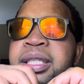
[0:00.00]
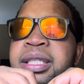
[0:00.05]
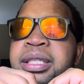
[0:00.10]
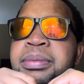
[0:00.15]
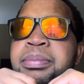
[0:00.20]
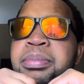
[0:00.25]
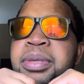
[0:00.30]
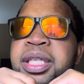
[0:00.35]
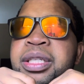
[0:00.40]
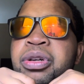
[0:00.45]

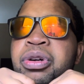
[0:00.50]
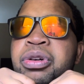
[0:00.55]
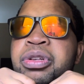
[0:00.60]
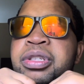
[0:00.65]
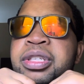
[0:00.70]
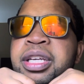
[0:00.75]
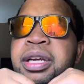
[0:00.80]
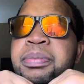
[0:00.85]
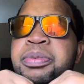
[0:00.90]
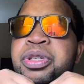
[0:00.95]

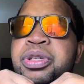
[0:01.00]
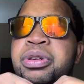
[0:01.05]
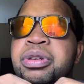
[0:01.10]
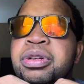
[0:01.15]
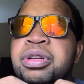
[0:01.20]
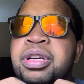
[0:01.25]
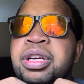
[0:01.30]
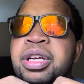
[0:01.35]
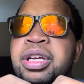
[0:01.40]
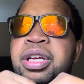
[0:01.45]
misconception
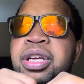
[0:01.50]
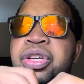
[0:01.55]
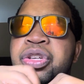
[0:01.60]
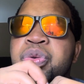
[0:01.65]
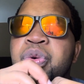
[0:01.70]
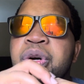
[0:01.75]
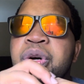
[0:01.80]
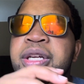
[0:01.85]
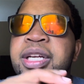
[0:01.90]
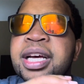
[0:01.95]
is
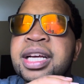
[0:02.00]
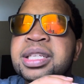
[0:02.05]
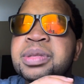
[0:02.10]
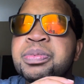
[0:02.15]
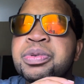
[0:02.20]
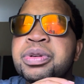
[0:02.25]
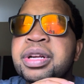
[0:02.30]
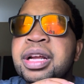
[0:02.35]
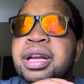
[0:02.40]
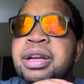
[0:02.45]
what has
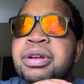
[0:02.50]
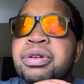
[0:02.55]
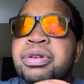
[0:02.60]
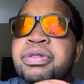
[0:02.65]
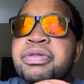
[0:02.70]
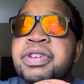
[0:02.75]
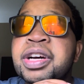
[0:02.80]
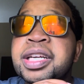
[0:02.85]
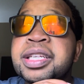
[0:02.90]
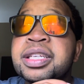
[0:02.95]
put a lot
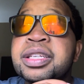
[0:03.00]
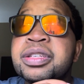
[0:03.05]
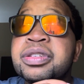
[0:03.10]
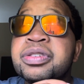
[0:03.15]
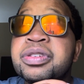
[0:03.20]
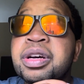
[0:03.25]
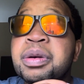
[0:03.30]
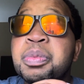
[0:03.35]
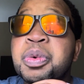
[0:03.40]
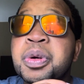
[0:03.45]
of us in
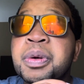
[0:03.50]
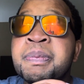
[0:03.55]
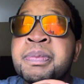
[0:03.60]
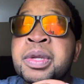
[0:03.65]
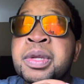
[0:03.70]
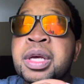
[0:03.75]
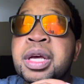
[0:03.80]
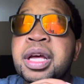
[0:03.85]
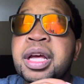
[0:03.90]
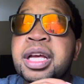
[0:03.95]
trouble,
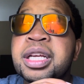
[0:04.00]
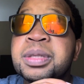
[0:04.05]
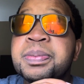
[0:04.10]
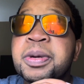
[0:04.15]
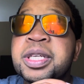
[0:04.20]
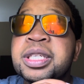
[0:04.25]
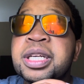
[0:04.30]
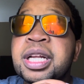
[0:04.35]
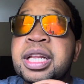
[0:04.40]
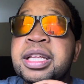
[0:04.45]

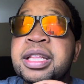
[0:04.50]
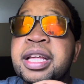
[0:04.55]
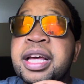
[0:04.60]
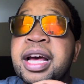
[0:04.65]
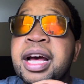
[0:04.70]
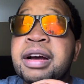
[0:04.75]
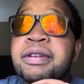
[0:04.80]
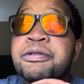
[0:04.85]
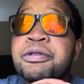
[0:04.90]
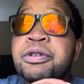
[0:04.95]
especially the
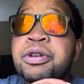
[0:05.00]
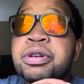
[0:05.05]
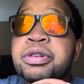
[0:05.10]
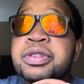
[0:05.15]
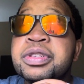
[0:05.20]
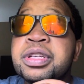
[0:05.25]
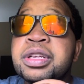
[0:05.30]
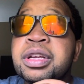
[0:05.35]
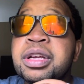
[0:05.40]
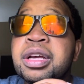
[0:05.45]
young
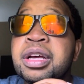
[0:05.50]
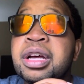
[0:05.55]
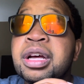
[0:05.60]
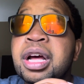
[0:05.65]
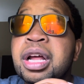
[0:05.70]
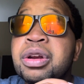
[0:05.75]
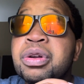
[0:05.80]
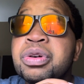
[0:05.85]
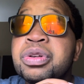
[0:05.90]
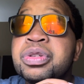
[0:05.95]
folks,
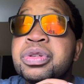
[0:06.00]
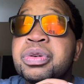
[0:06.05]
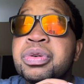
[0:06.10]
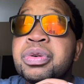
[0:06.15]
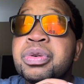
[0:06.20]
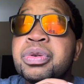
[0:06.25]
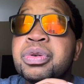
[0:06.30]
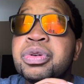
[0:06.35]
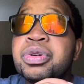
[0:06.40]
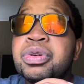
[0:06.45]
and
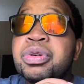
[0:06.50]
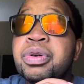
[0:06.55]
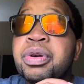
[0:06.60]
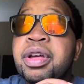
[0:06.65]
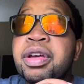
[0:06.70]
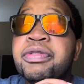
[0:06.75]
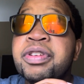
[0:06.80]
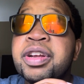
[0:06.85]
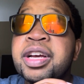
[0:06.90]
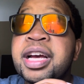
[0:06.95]
also
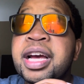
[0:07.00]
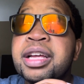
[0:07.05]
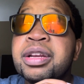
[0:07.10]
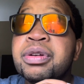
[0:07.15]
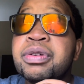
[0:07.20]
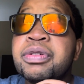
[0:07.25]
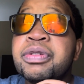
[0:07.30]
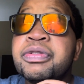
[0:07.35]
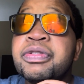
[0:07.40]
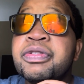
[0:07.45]
every kind
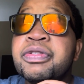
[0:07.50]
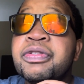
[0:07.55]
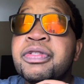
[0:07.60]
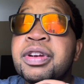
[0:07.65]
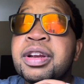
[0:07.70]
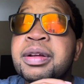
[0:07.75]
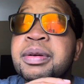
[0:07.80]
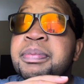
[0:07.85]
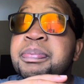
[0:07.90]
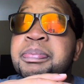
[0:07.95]
of
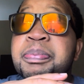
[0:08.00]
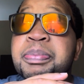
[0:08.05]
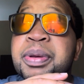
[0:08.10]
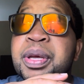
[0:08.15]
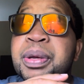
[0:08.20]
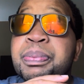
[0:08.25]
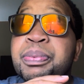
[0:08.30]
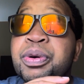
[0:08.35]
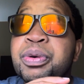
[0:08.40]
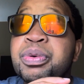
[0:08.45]

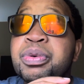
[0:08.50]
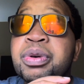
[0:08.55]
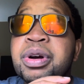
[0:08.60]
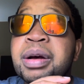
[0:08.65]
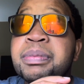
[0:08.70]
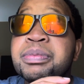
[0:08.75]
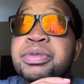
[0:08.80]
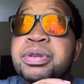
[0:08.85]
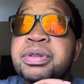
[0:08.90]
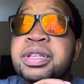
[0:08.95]
people who
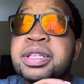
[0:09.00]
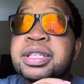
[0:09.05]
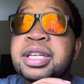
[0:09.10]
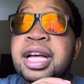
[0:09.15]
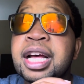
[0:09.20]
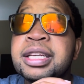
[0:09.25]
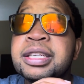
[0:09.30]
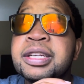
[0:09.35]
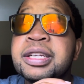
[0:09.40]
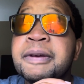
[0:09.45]
come to this
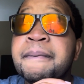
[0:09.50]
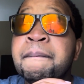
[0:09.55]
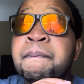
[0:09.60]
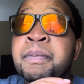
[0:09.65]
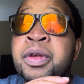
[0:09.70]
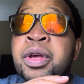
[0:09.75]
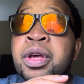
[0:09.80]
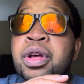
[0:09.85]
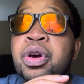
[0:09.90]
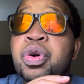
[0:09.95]
country,
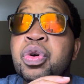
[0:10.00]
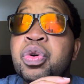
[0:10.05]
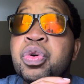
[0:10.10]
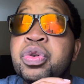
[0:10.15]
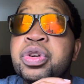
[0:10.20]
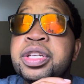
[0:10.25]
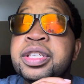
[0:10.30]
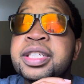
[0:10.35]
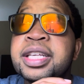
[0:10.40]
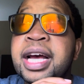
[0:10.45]
who
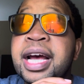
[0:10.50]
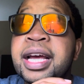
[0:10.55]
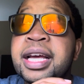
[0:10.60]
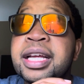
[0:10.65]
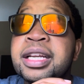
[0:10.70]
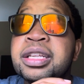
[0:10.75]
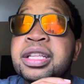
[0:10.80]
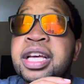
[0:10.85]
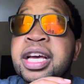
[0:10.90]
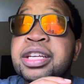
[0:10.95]

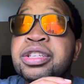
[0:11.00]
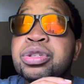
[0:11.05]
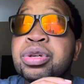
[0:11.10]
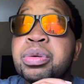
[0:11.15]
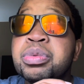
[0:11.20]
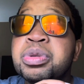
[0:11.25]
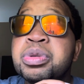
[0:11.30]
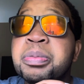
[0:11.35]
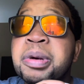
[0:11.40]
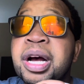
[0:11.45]
resign their
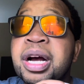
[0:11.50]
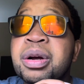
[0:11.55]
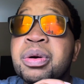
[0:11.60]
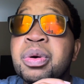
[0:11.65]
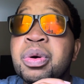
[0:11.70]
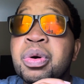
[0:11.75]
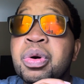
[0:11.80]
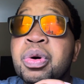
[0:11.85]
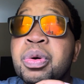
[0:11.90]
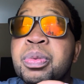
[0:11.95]
jobs back
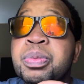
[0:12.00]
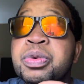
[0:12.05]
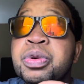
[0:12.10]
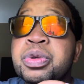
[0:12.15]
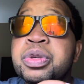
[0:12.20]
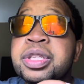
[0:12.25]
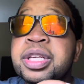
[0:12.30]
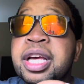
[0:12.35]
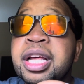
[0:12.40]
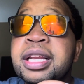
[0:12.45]
home, who
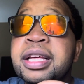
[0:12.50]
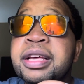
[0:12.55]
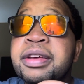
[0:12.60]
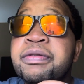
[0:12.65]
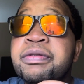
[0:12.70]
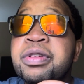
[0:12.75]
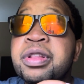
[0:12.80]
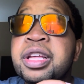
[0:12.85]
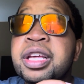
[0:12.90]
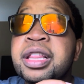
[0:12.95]
sell
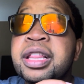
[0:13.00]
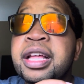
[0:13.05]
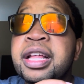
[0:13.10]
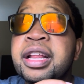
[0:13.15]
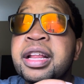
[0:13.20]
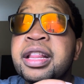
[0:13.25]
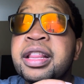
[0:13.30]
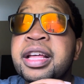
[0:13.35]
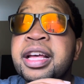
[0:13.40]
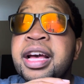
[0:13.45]
everything
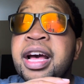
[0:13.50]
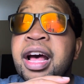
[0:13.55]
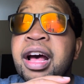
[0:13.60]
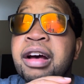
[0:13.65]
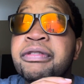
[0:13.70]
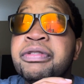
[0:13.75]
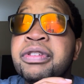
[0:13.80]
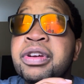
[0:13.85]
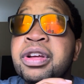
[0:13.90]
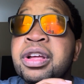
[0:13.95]
they
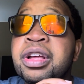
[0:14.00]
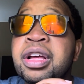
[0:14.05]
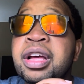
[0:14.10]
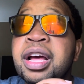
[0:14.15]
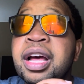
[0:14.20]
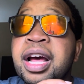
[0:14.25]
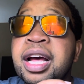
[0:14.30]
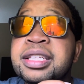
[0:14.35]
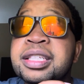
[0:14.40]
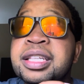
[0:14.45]
have
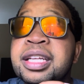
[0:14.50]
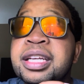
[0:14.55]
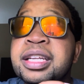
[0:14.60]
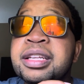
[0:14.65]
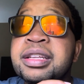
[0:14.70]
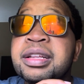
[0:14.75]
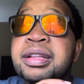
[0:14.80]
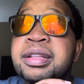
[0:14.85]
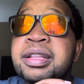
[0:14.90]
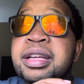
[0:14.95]
as
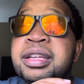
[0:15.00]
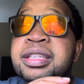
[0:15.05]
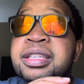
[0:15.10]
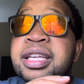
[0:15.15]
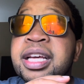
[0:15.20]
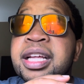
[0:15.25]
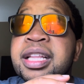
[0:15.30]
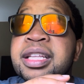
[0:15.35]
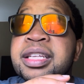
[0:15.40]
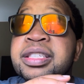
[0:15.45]
they
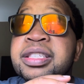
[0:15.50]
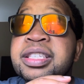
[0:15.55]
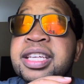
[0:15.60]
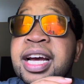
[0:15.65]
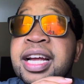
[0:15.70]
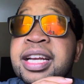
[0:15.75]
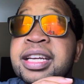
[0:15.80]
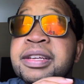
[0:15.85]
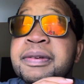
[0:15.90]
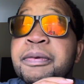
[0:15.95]
take this
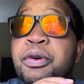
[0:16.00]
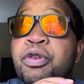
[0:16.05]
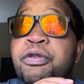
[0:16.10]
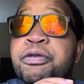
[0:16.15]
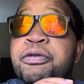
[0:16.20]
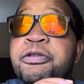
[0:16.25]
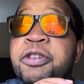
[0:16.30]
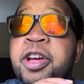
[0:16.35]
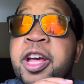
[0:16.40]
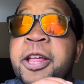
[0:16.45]
journey of
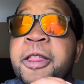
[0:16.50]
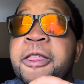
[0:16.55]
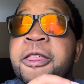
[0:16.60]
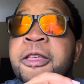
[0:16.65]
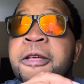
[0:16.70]
faith.